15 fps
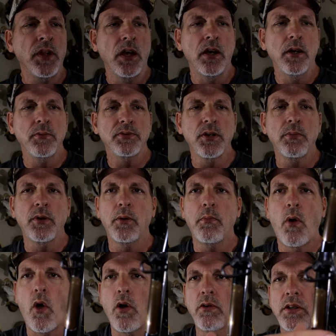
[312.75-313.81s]
Some of the
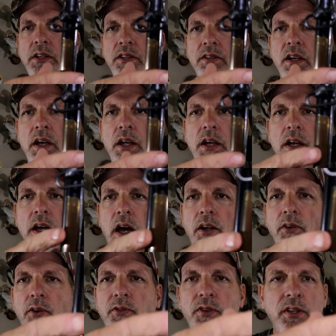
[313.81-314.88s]
Marlins,
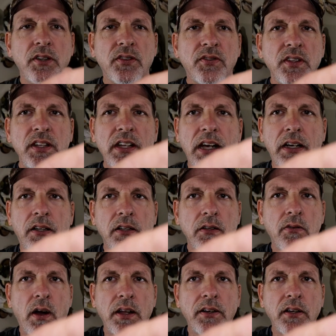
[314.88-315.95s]
I don't know if you can see that
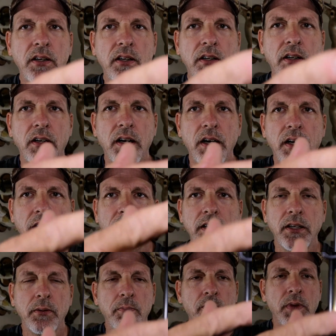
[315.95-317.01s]
good right there.
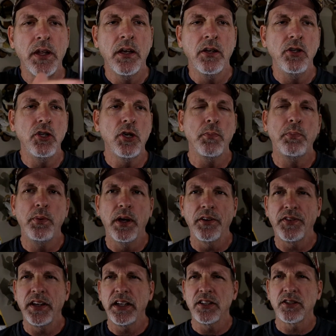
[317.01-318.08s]
Yep. You can. I
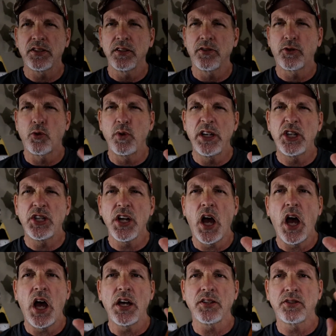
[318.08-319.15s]
think it's three
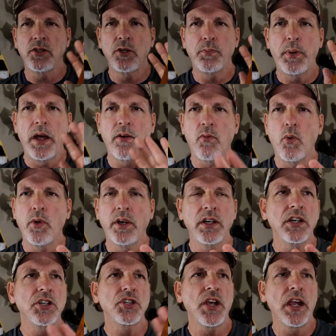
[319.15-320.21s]
shots. You can have one
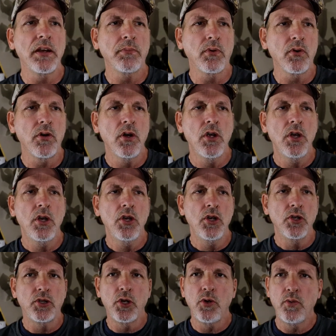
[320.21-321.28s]
in the chamber,
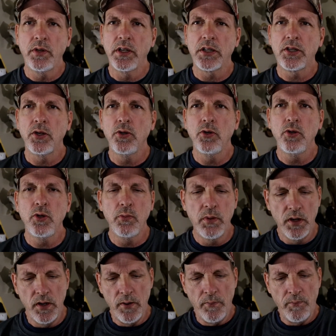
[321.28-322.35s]
two in the tube,